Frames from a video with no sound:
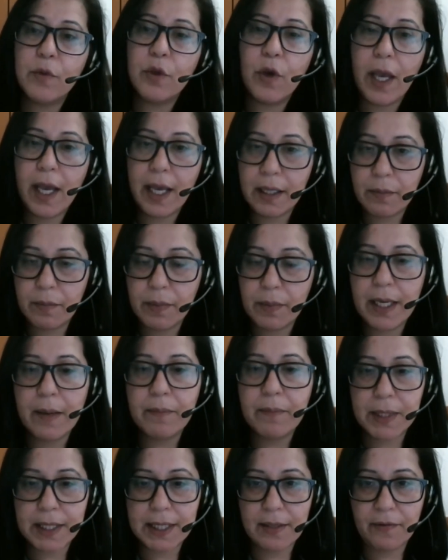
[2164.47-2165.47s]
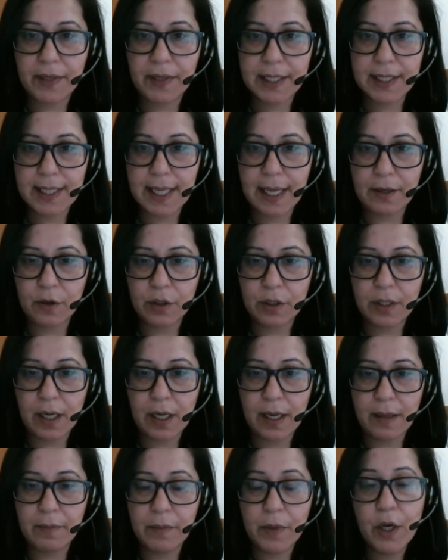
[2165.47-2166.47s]
to 8 p.m. Pacific Standard
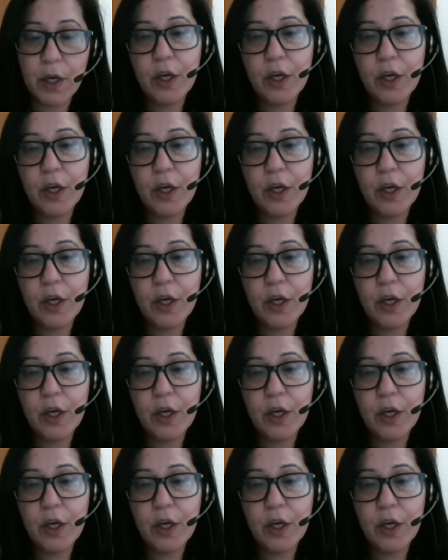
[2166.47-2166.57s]
Time.